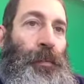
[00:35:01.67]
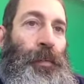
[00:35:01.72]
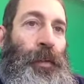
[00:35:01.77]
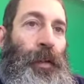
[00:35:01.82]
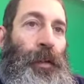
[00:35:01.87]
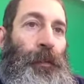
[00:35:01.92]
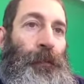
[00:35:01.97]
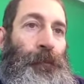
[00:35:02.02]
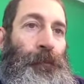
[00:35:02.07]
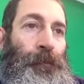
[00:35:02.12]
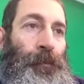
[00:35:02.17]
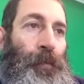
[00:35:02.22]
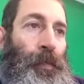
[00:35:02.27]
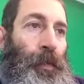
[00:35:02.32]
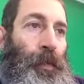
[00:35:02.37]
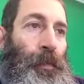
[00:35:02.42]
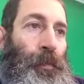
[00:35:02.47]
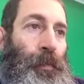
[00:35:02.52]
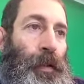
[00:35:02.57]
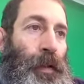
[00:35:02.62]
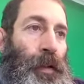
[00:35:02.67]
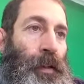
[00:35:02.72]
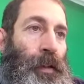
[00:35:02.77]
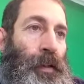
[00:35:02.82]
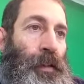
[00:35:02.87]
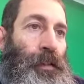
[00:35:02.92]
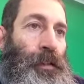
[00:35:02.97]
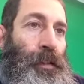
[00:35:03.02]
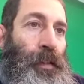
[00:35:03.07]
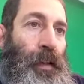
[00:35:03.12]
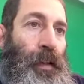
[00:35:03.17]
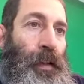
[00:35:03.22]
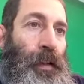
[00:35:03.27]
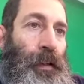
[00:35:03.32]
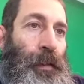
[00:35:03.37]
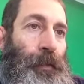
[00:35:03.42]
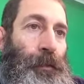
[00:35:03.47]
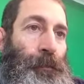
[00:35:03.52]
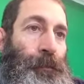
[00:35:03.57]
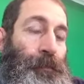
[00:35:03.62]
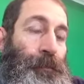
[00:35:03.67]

but but it's uh,